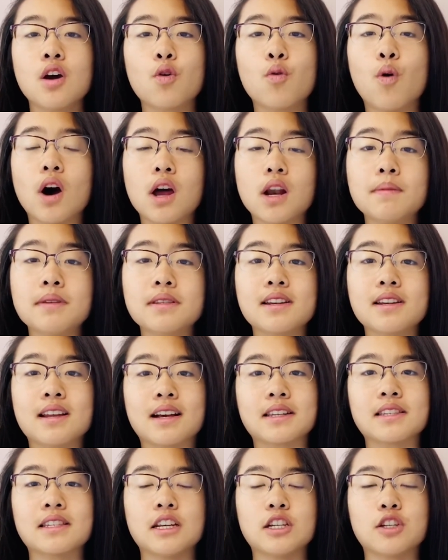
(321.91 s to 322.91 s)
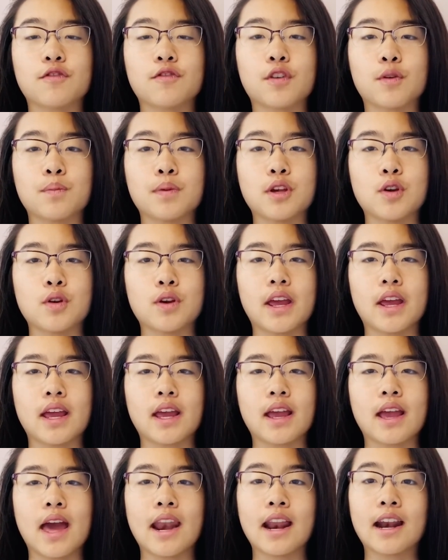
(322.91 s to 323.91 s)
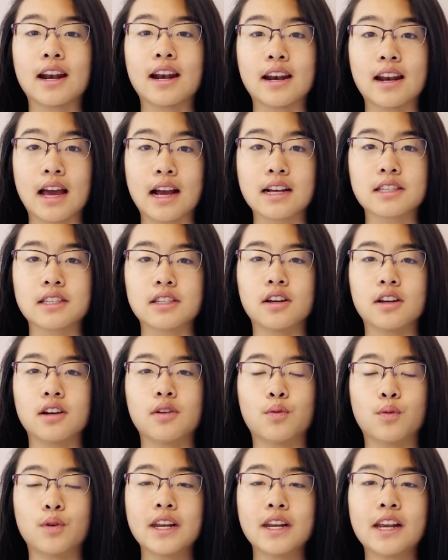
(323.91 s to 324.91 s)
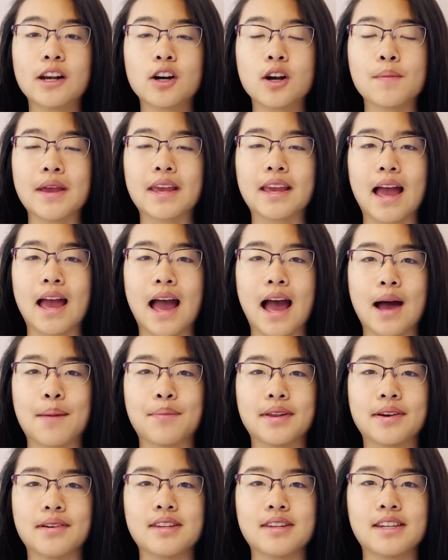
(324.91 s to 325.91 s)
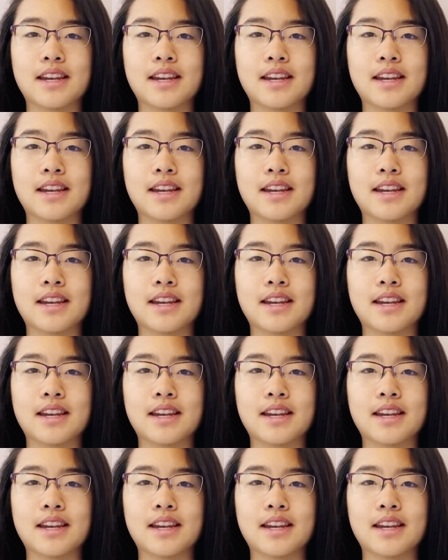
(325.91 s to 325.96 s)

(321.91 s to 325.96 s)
Quantum is the next stage of computing, and at Anaxa, we're here to make it happen